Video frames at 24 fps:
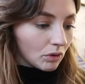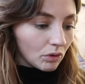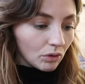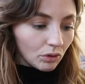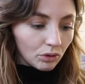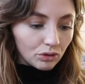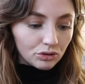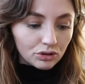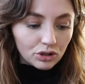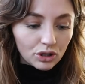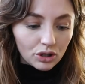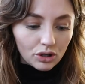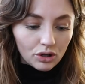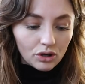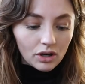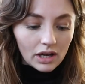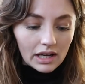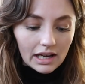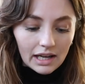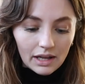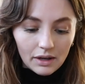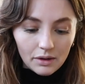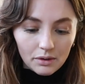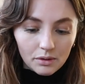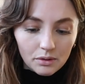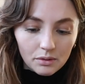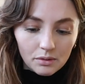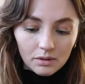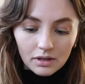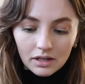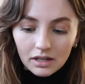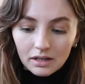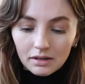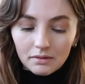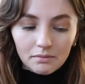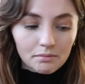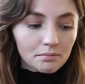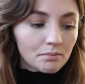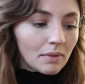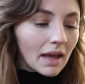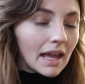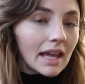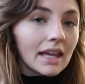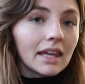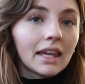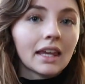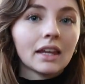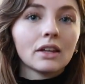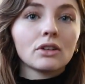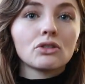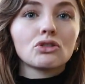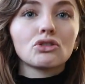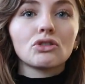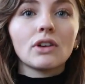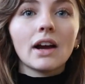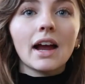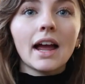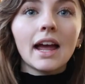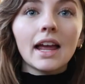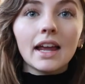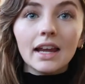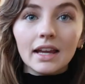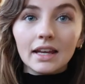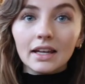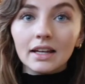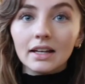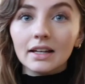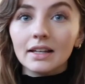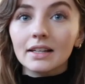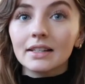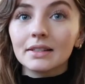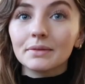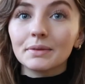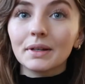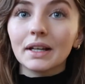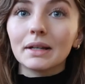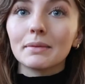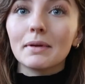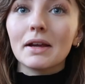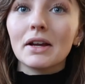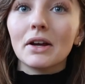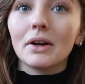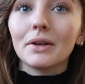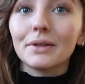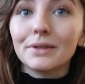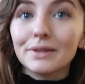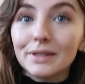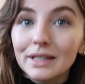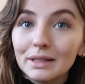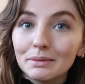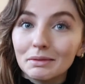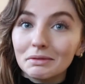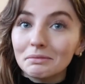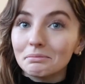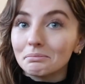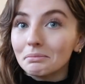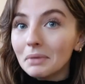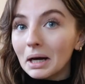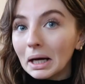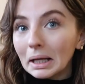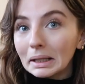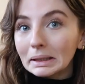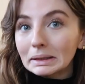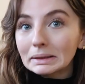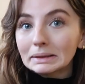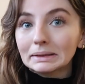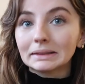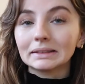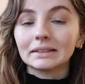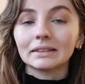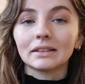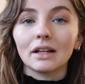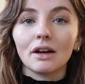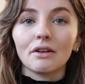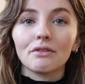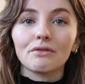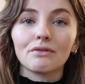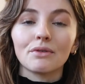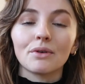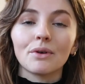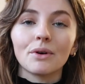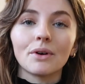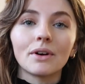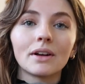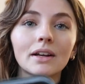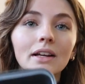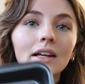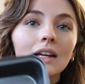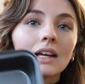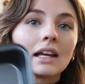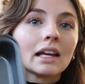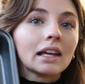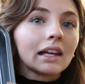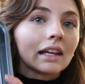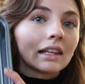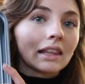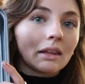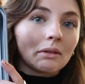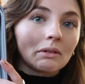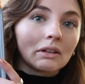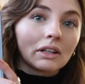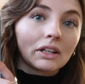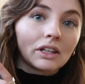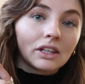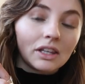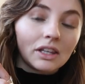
Also got a little baking tray because we're gonna make our cinnamon buns and I thought they would look